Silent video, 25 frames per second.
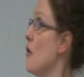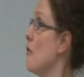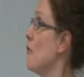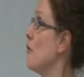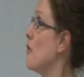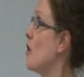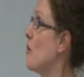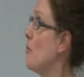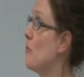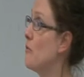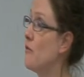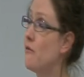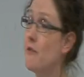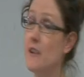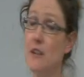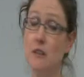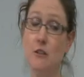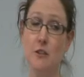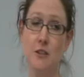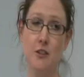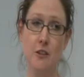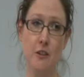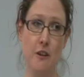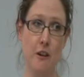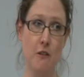from
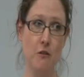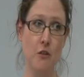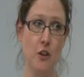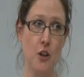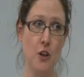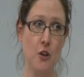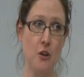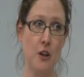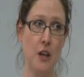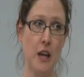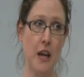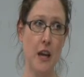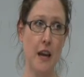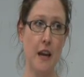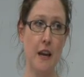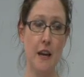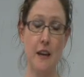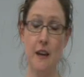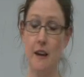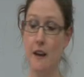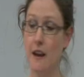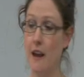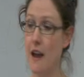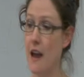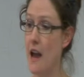fields around the
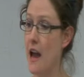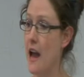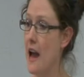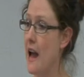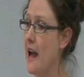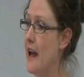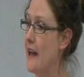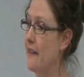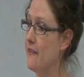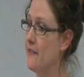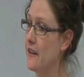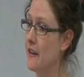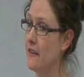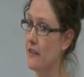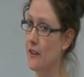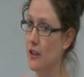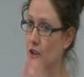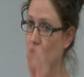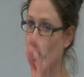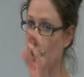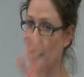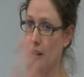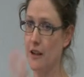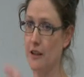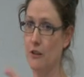UK, and then they
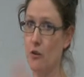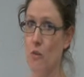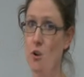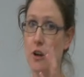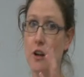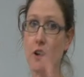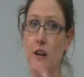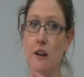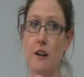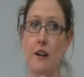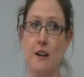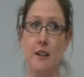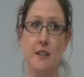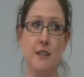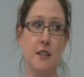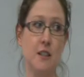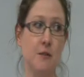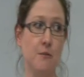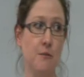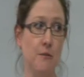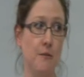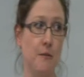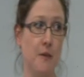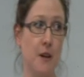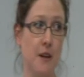try and organise
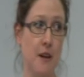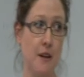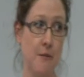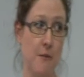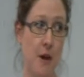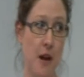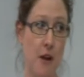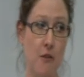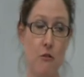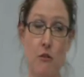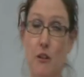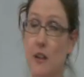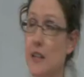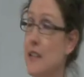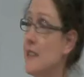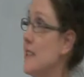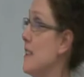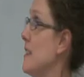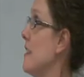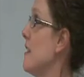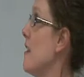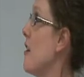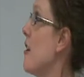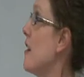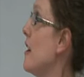them and how
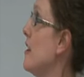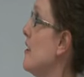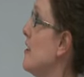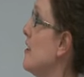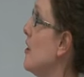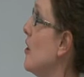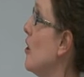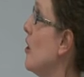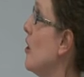related they are into